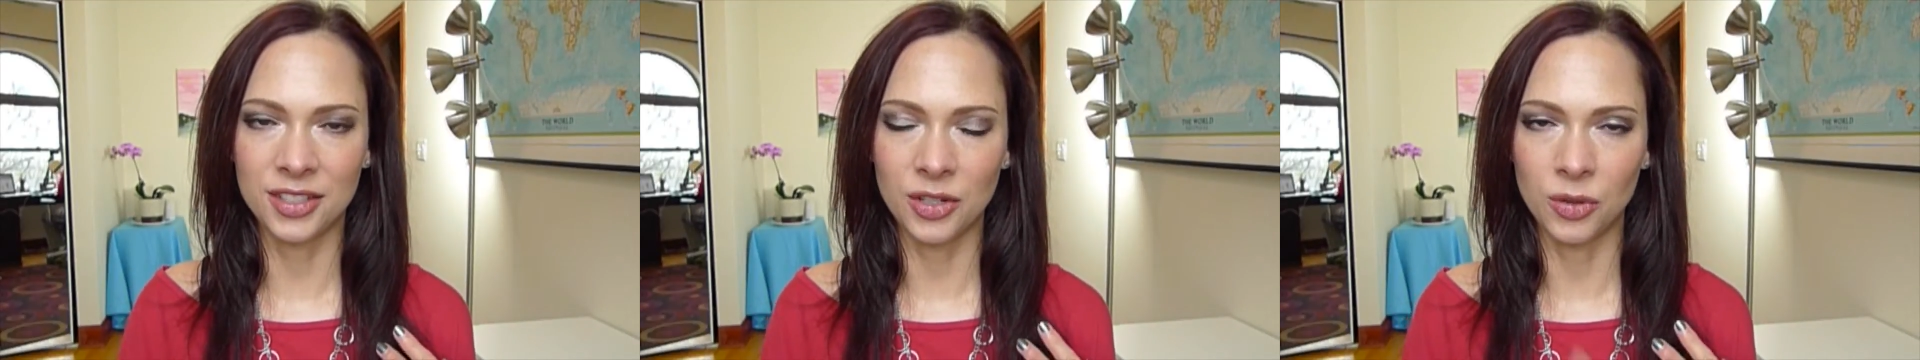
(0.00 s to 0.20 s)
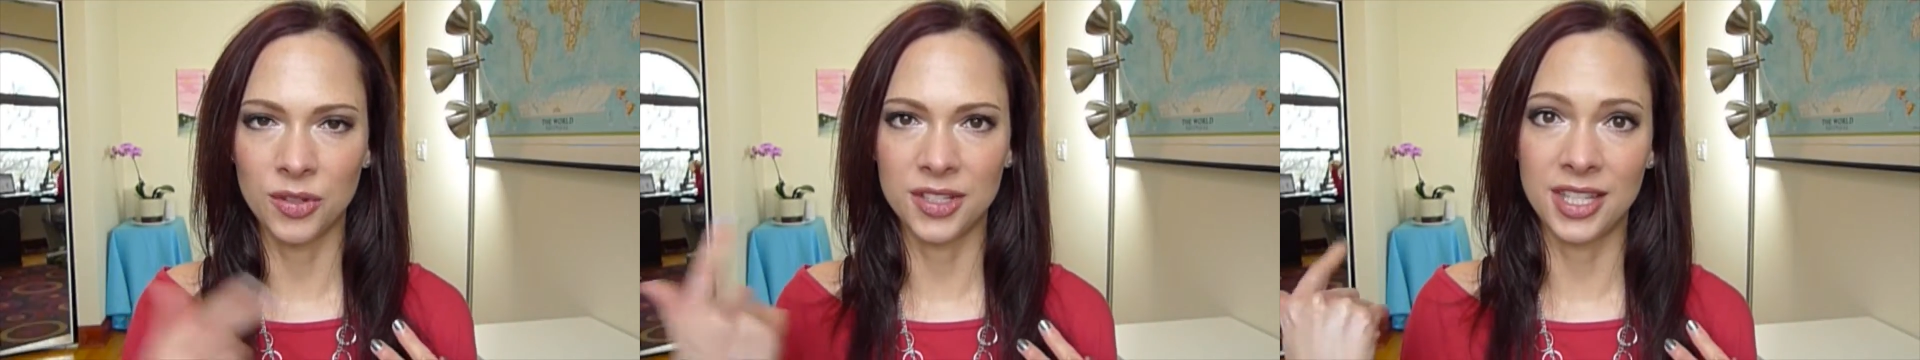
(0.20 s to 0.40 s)

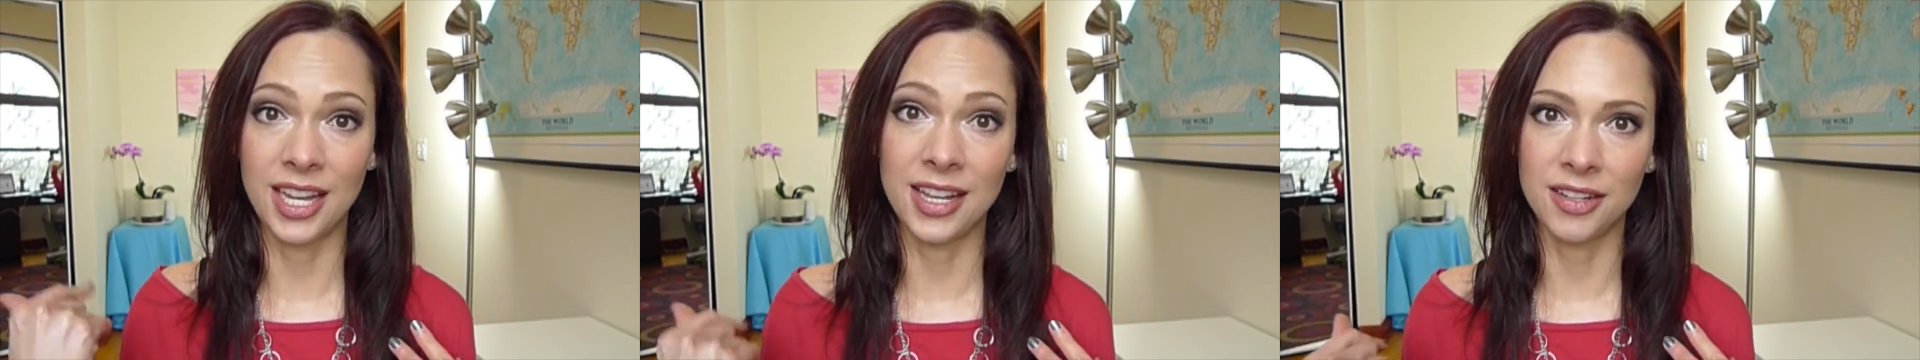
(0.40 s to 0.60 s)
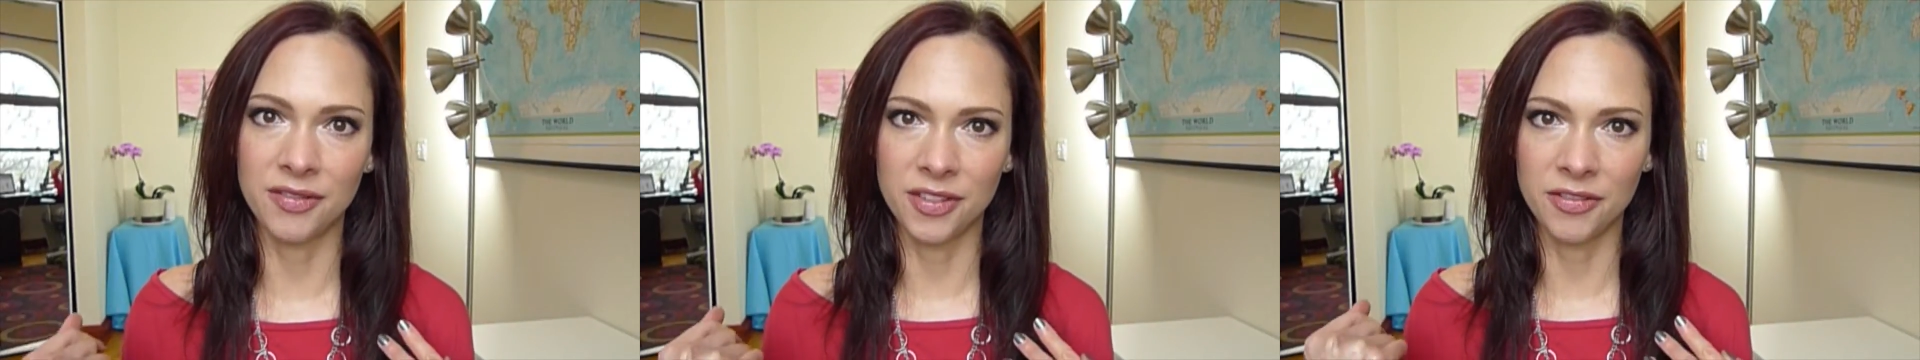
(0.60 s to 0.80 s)
towards the
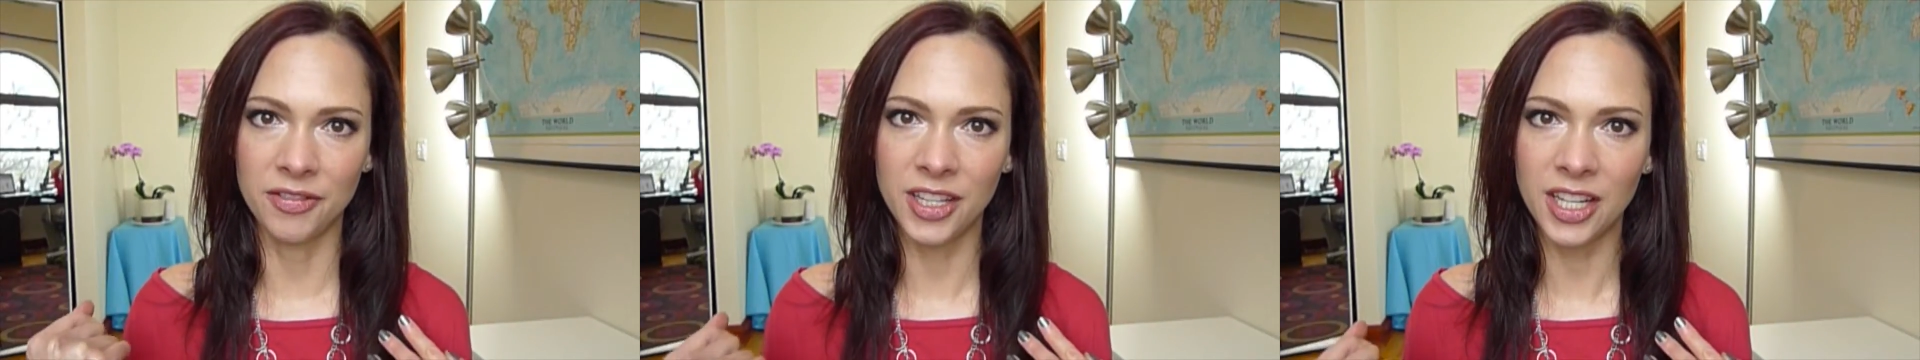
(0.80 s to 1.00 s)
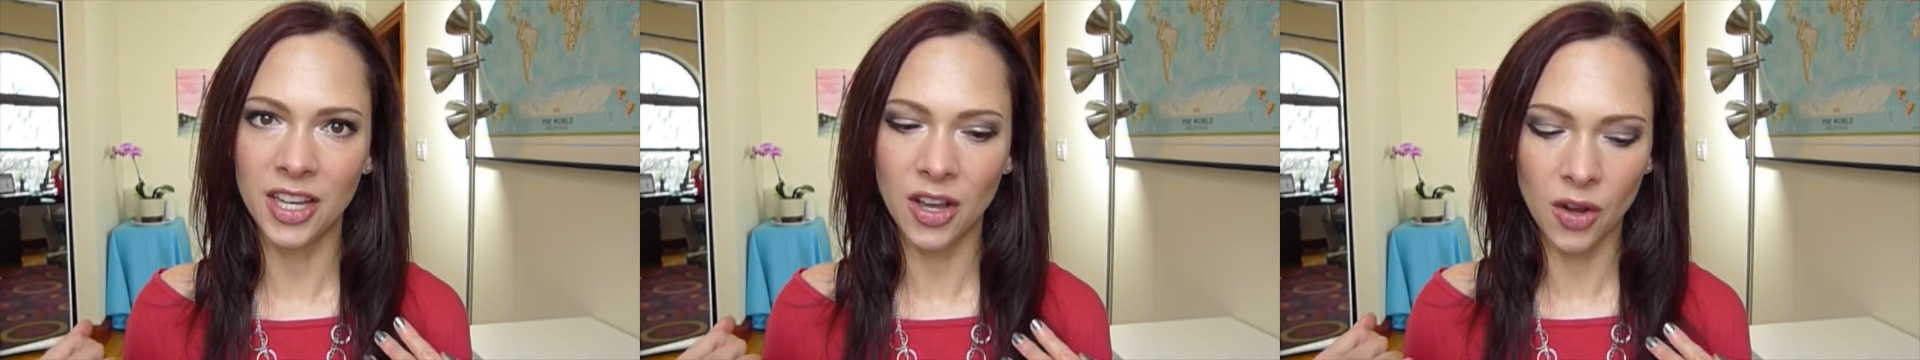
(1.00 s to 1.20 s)
end of the
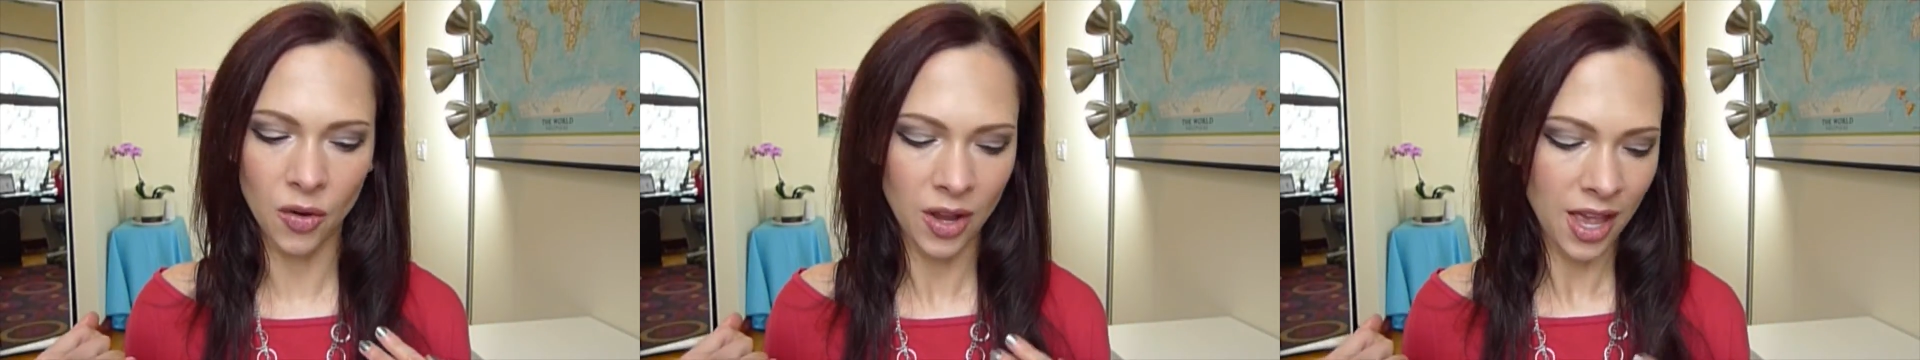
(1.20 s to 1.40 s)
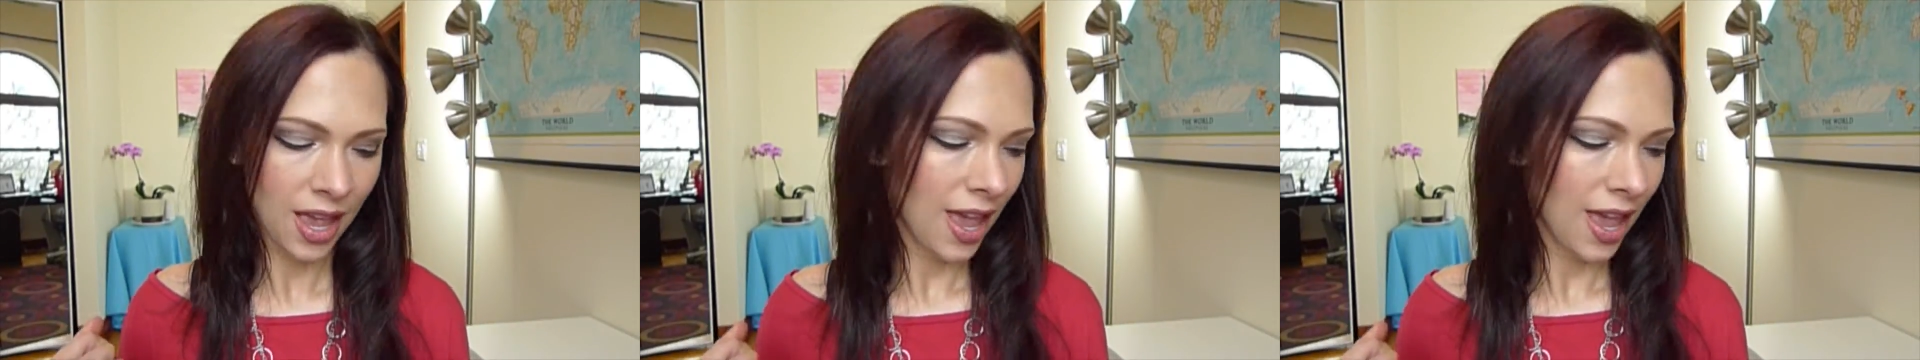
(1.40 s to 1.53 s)
video.